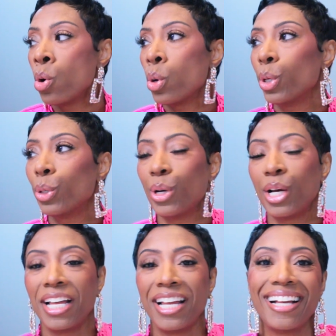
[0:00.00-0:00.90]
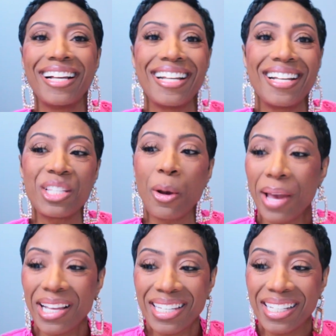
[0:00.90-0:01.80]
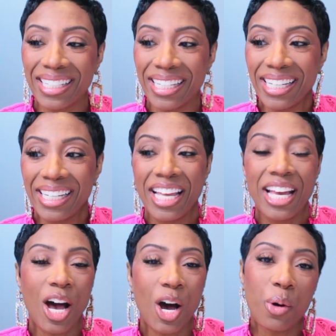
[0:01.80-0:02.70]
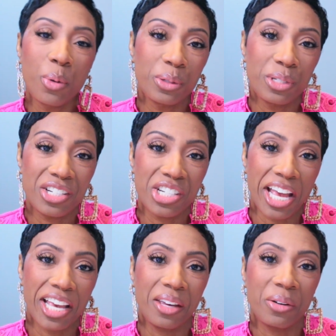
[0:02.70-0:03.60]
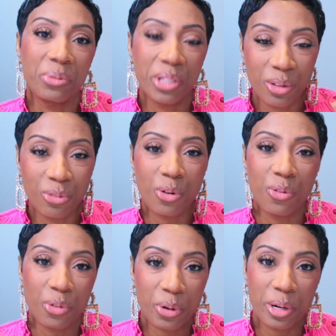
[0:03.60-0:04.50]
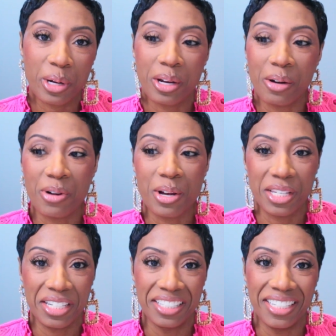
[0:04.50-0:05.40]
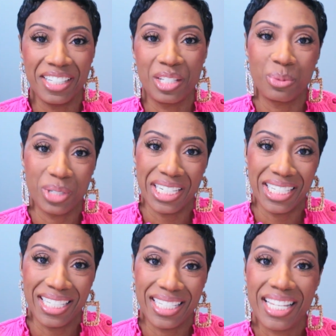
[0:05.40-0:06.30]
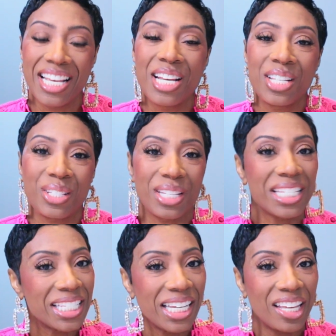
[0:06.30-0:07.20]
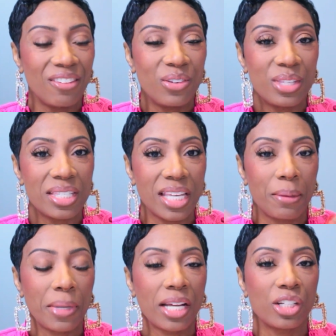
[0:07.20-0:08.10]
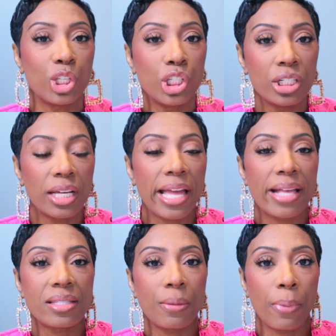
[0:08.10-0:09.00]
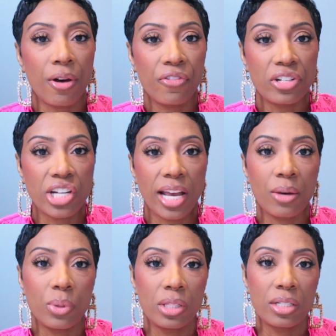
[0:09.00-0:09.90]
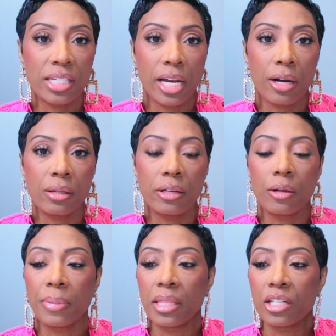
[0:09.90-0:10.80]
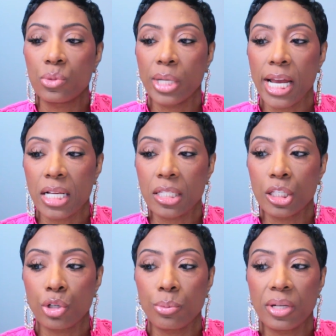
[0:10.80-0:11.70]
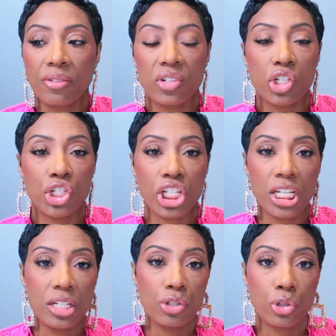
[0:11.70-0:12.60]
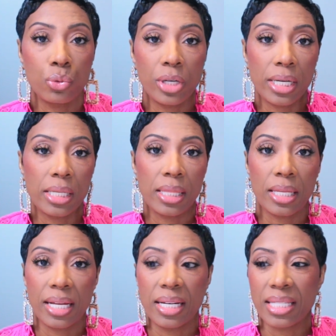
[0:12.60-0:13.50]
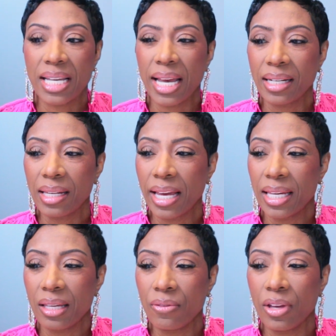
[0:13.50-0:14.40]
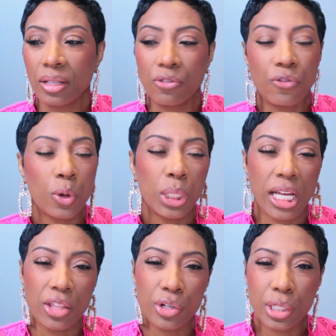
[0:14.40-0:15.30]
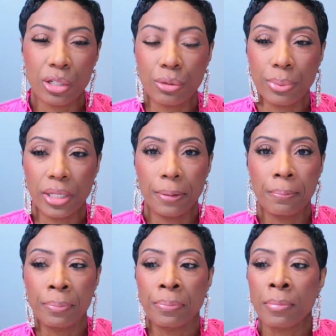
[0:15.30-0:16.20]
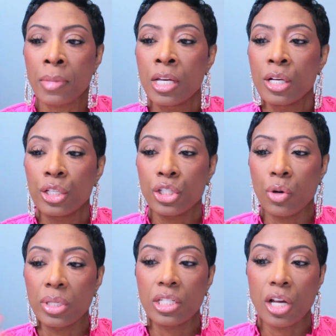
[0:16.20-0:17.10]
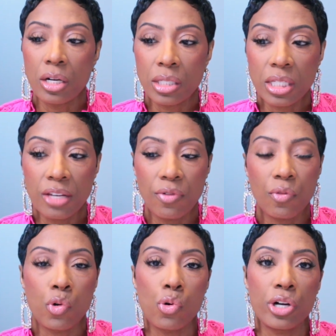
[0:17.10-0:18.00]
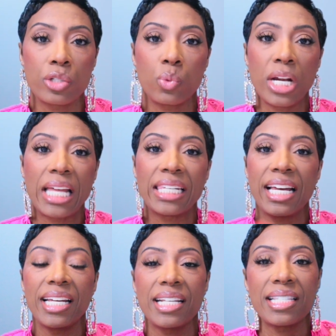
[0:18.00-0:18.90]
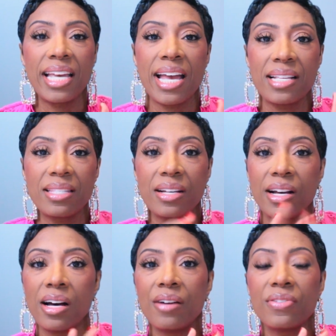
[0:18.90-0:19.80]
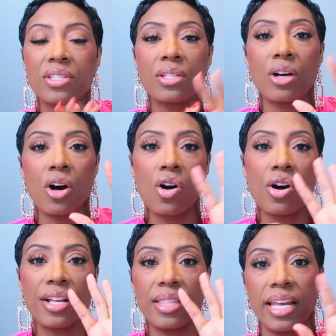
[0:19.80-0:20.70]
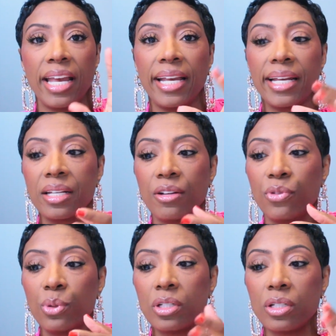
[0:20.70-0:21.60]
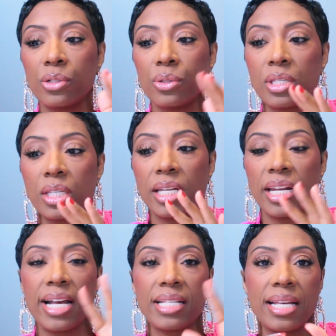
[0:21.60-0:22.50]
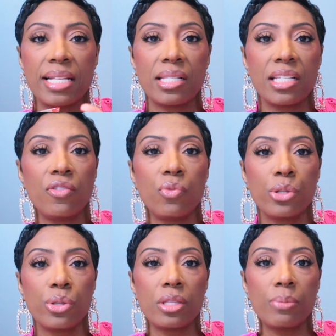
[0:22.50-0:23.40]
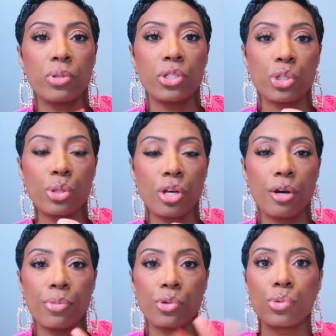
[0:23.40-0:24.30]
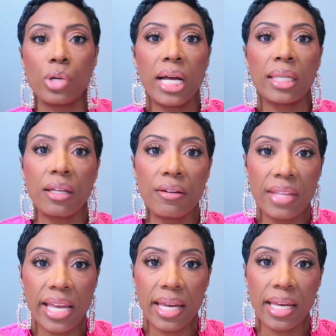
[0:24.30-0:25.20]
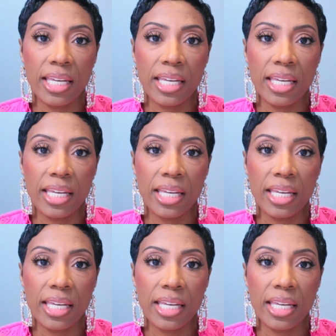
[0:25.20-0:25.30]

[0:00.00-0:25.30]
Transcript: Whew. So basically, a quilted jacket with the faux fur around the hood is what it is. So this is going to give you the same kind of look as the puffer jacket we looked at earlier, but this one has a little bit of a sheen to it and it's kind of like giving faux leather a little bit. So it's long sleeve, of course. What I like is it has the cuffs on the hand. If you look, you'll see it. It has that sleeve where you can put your thumb through. I love that.